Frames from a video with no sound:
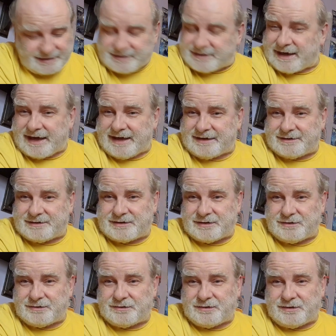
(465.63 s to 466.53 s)
get
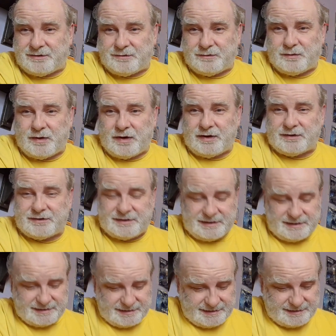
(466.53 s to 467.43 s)
into what
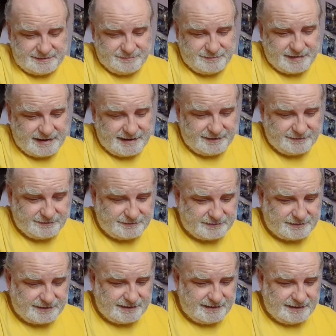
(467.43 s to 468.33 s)
this is
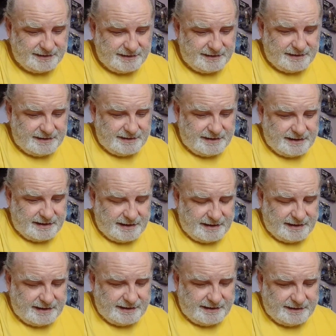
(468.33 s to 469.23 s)
about.
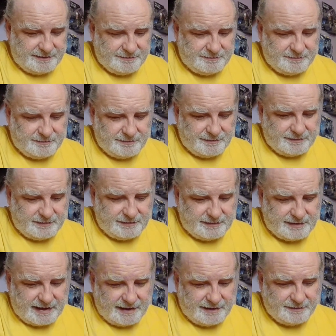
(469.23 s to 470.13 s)

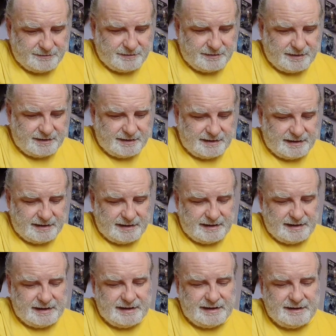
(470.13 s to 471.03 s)
Now
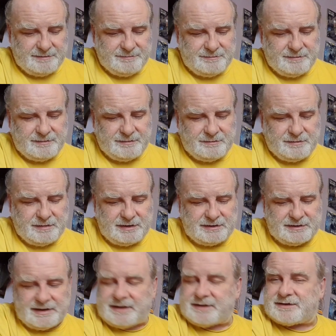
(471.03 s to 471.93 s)

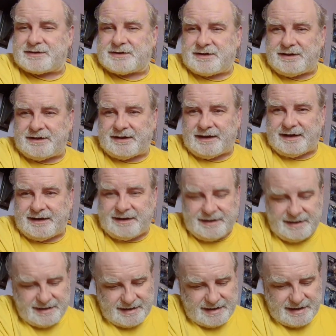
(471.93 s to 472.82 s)
Mulder and Scully
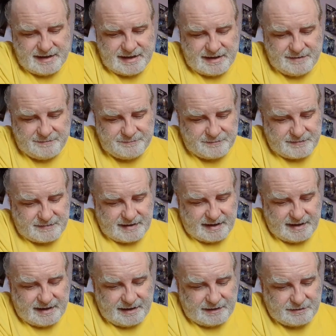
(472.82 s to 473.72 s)

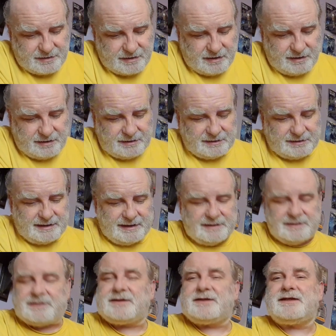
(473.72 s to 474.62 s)
are called
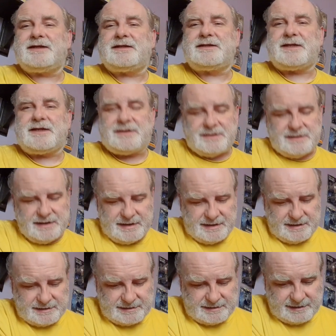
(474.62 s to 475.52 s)
into this
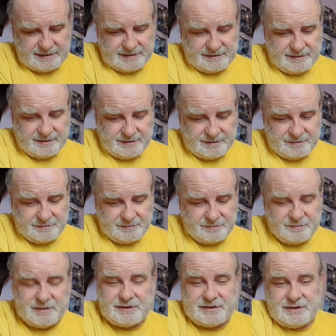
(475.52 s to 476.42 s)
nursing home,
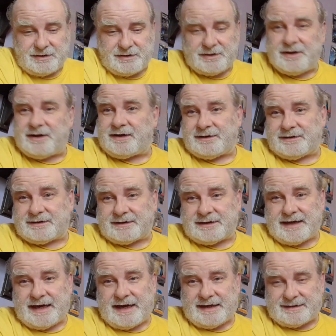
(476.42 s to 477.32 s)
which is called
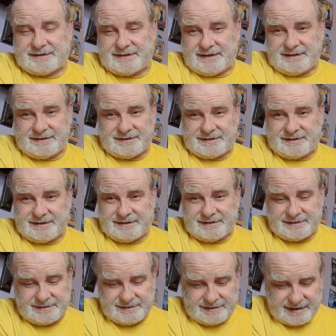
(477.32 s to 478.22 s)

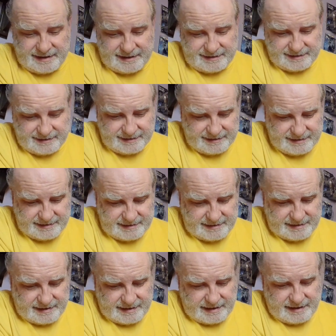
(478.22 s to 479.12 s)
Excelsis Day,
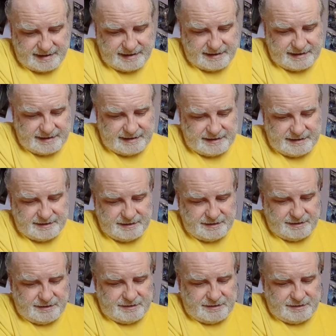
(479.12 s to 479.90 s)
to